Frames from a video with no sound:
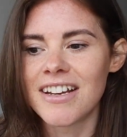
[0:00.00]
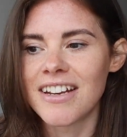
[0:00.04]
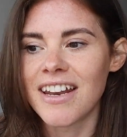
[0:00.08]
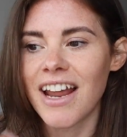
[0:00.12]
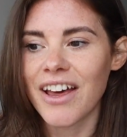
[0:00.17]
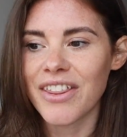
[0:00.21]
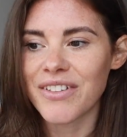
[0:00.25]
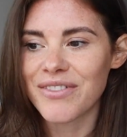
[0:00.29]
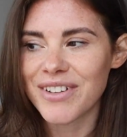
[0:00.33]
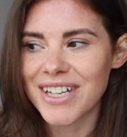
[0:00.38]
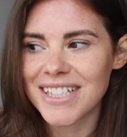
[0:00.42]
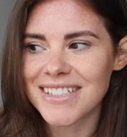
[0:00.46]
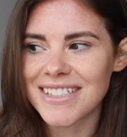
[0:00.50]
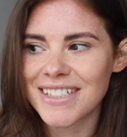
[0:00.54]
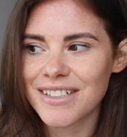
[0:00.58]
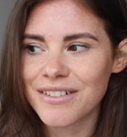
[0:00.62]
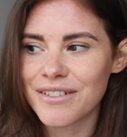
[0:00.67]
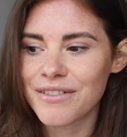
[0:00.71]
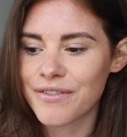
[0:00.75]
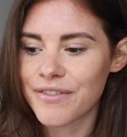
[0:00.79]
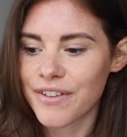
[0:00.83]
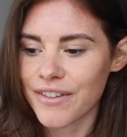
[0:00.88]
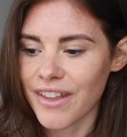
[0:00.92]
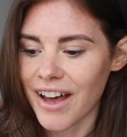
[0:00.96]
Now, the
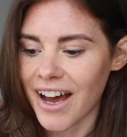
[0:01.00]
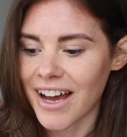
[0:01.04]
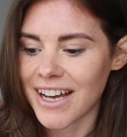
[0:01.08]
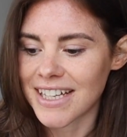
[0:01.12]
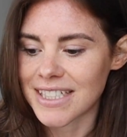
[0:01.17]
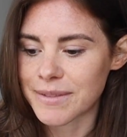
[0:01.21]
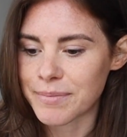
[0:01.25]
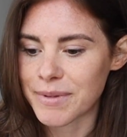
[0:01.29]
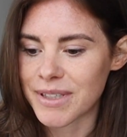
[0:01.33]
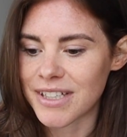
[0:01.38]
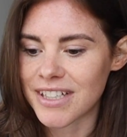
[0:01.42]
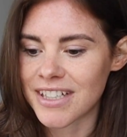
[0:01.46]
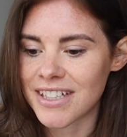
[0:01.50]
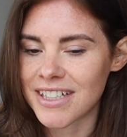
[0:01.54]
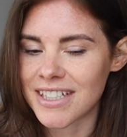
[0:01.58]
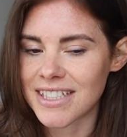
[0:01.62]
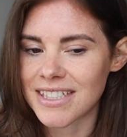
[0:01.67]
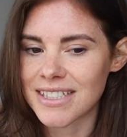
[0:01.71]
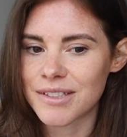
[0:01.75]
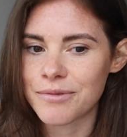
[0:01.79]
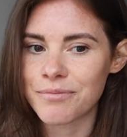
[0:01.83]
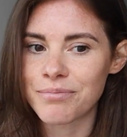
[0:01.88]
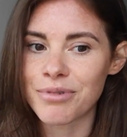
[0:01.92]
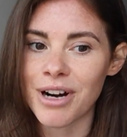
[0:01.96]
reason for that is
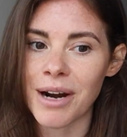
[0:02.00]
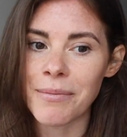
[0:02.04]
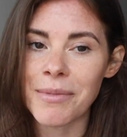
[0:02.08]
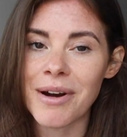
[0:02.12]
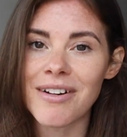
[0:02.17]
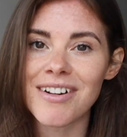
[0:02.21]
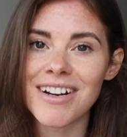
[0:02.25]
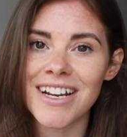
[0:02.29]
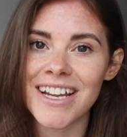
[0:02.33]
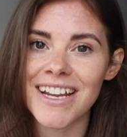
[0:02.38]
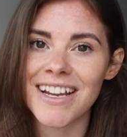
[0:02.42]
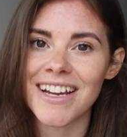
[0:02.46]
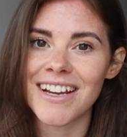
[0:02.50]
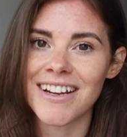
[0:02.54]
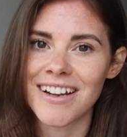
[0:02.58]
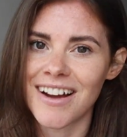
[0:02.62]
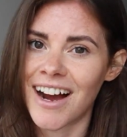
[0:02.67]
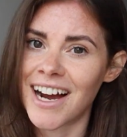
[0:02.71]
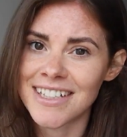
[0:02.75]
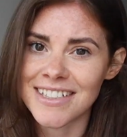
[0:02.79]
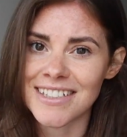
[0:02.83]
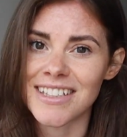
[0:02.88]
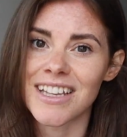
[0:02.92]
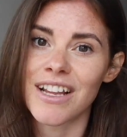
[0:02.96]
because primarily
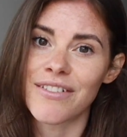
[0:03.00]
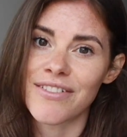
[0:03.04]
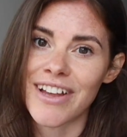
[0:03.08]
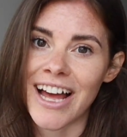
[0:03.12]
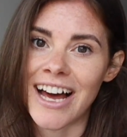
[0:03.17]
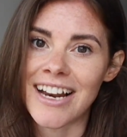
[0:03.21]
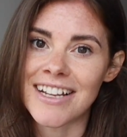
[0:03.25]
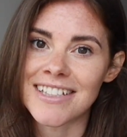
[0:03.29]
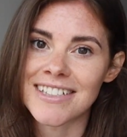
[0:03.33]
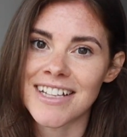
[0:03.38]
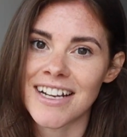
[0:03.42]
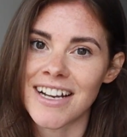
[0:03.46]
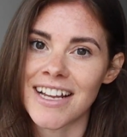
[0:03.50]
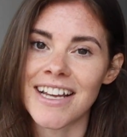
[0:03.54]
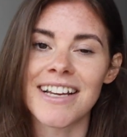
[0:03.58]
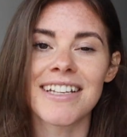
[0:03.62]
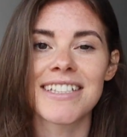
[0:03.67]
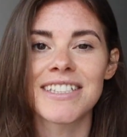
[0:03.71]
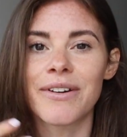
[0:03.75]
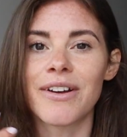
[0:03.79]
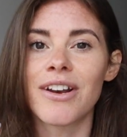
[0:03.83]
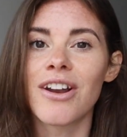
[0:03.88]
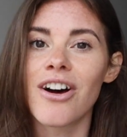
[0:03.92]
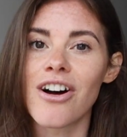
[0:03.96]
I just love
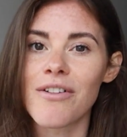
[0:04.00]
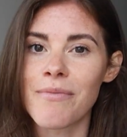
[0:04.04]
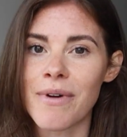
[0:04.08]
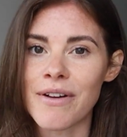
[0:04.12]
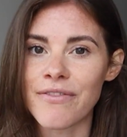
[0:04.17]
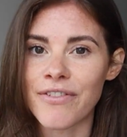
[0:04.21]
calisthenics. So a lot of my